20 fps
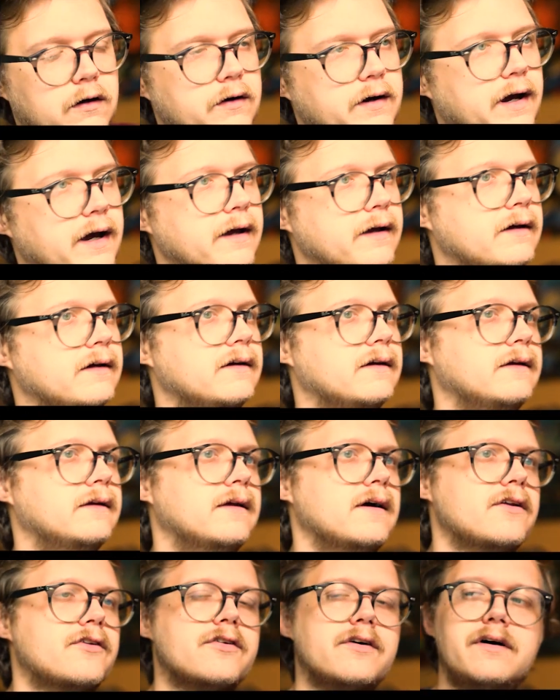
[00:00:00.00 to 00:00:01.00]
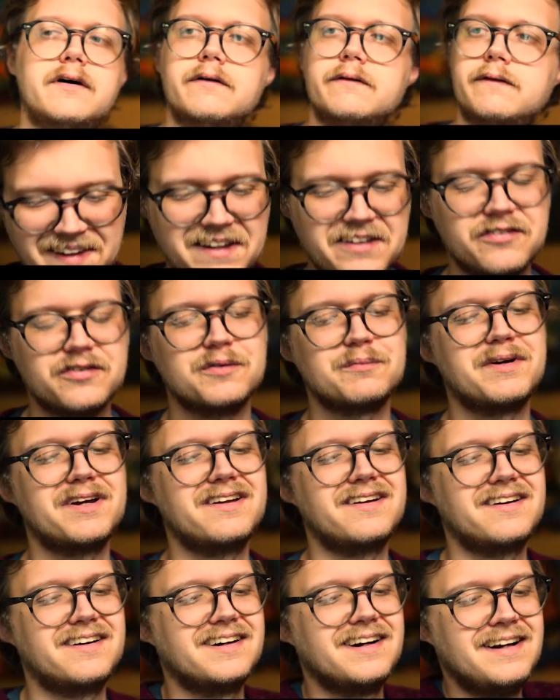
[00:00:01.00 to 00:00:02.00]
Okay, that's all. Thanks for
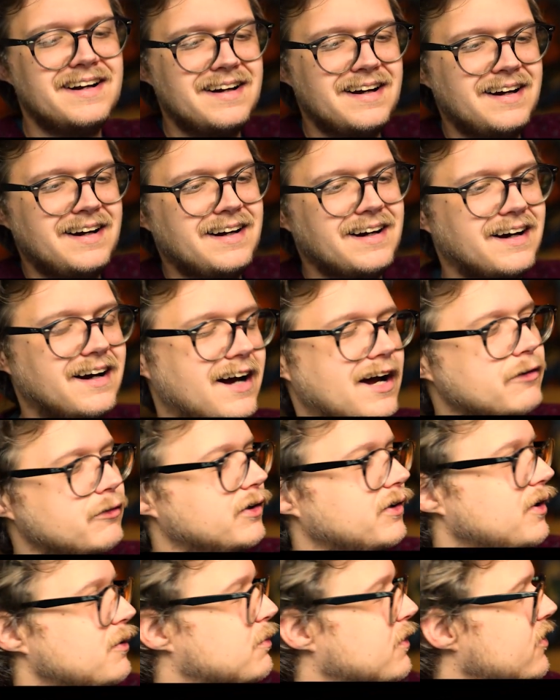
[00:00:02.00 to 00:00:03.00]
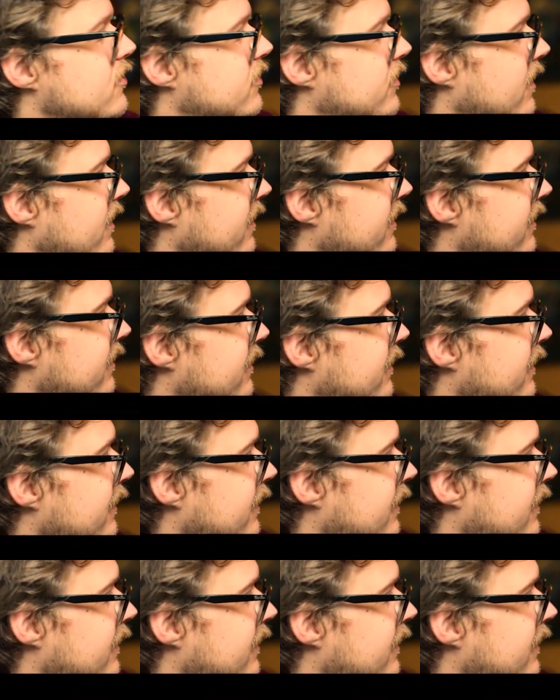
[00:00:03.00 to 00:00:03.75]
being here. I really appreciate it.